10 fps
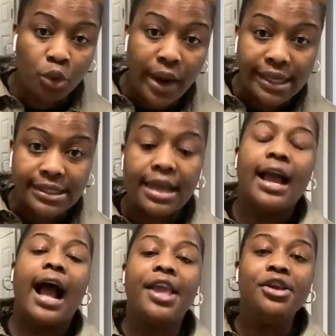US
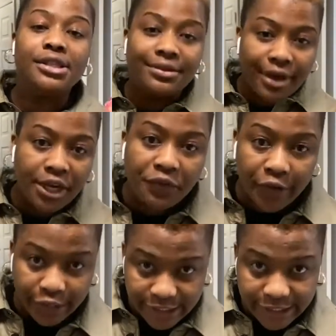and you read
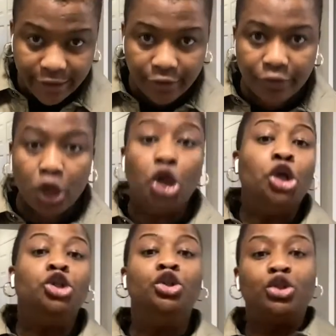for yourself.
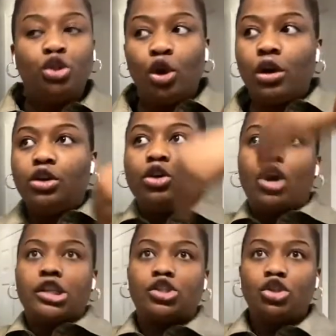You go
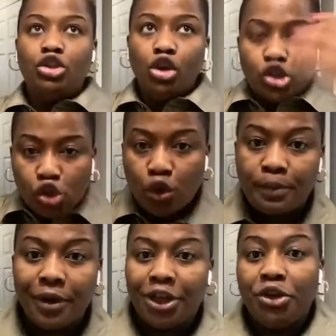to
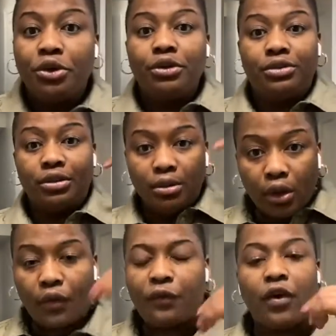YouTube. You
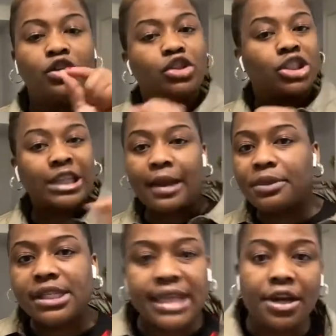
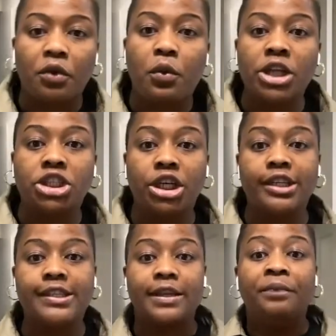type this kind of
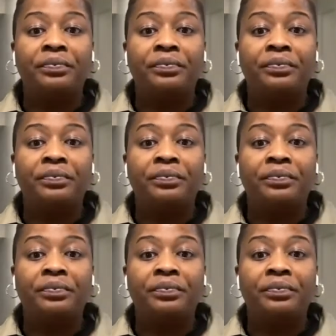questions.